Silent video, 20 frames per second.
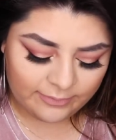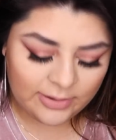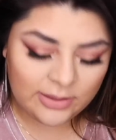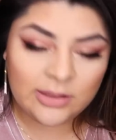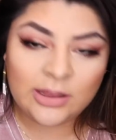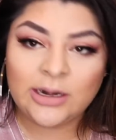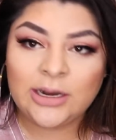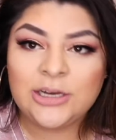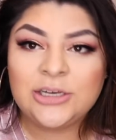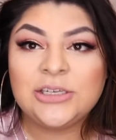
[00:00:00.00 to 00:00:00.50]
and
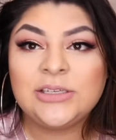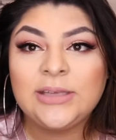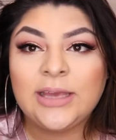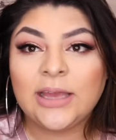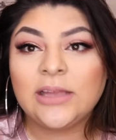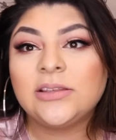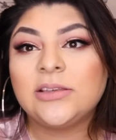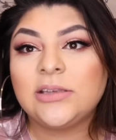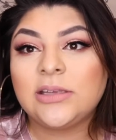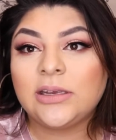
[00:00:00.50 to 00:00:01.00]
then I just
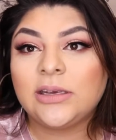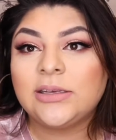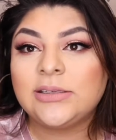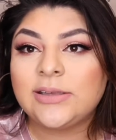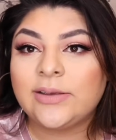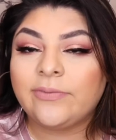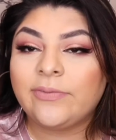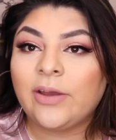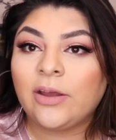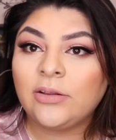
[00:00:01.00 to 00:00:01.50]
canceled it because
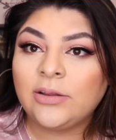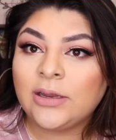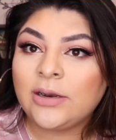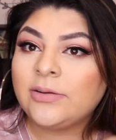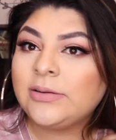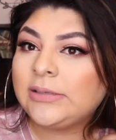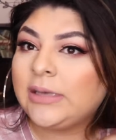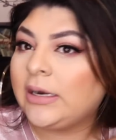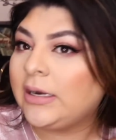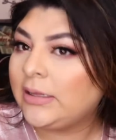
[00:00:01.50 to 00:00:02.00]
I found that I
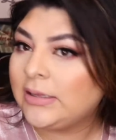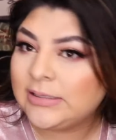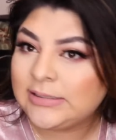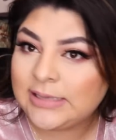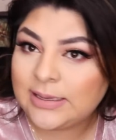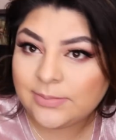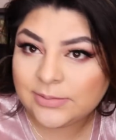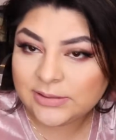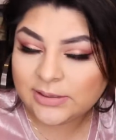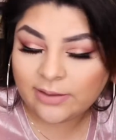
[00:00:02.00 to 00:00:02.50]
was getting the
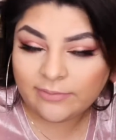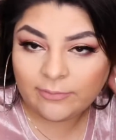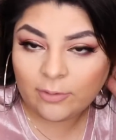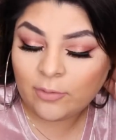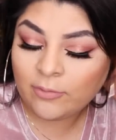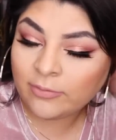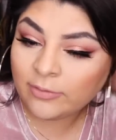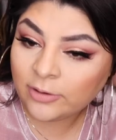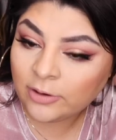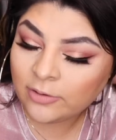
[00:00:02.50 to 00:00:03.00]
same stuff
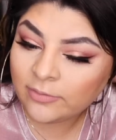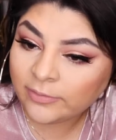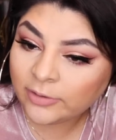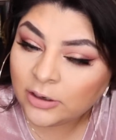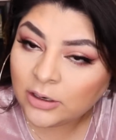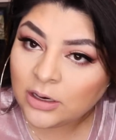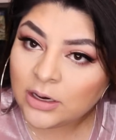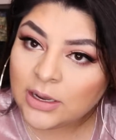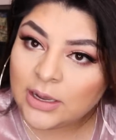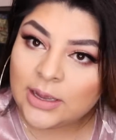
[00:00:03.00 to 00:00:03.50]
over and
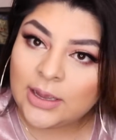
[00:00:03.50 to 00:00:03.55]
over,